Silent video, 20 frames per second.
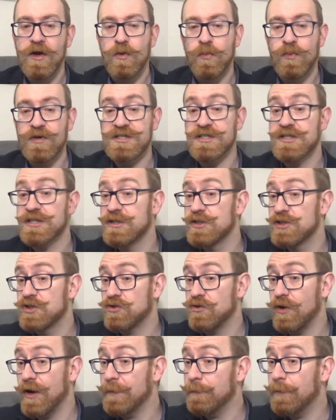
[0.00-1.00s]
which is
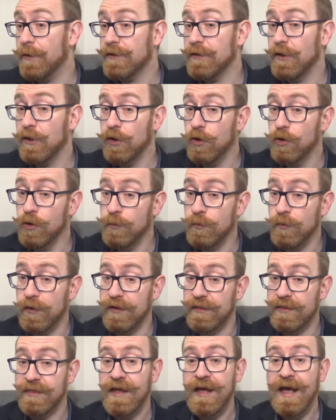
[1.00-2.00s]
constrained by the loom
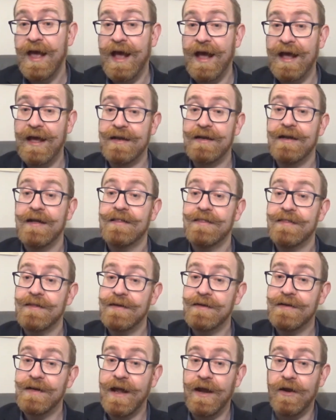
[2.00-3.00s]
width and
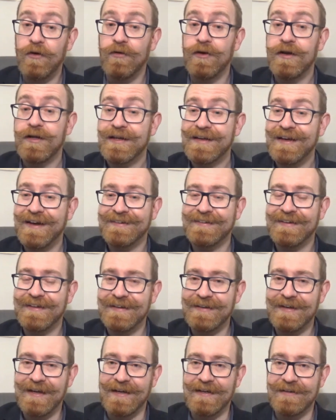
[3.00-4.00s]
the inherent
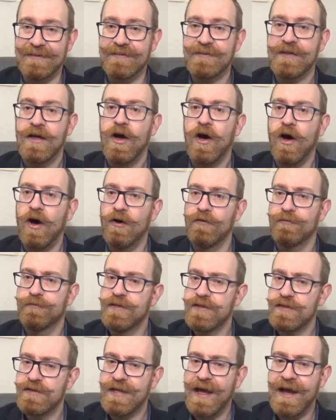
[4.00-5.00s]
cutting needs of
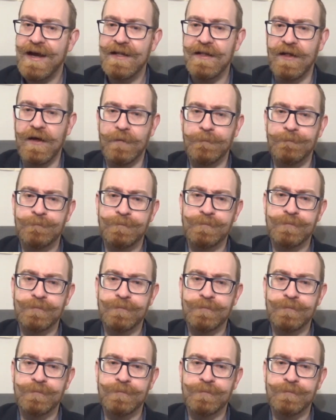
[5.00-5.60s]
the tailor.